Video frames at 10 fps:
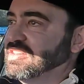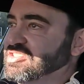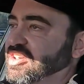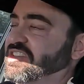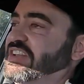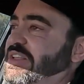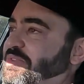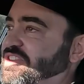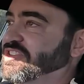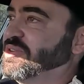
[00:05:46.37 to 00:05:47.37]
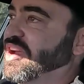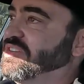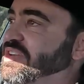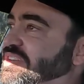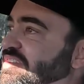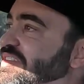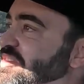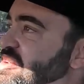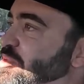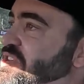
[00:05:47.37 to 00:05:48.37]
just eclipsing 200
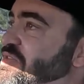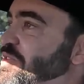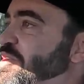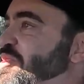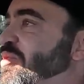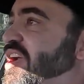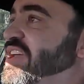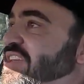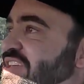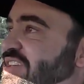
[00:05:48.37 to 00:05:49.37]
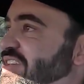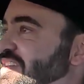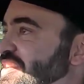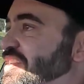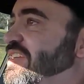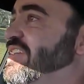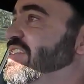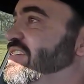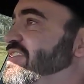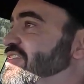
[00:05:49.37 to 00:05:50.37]
when you're putting your foot on the brake
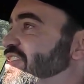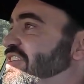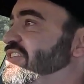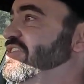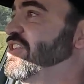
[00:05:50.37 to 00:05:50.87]
to turn into